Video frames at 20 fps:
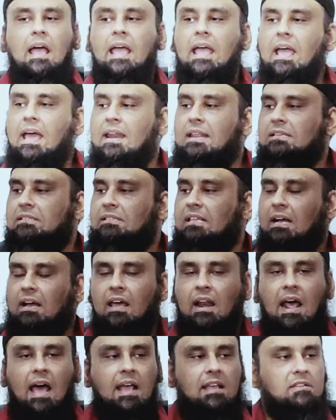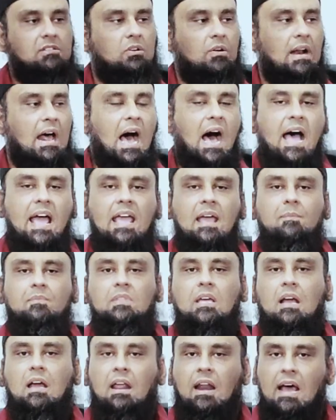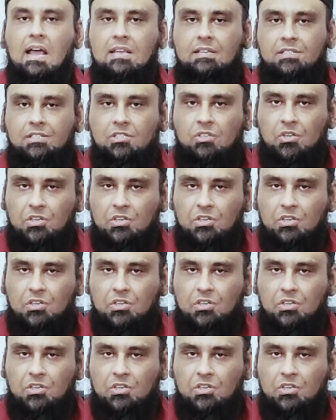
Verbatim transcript: here is the Christ, or I am the Christ.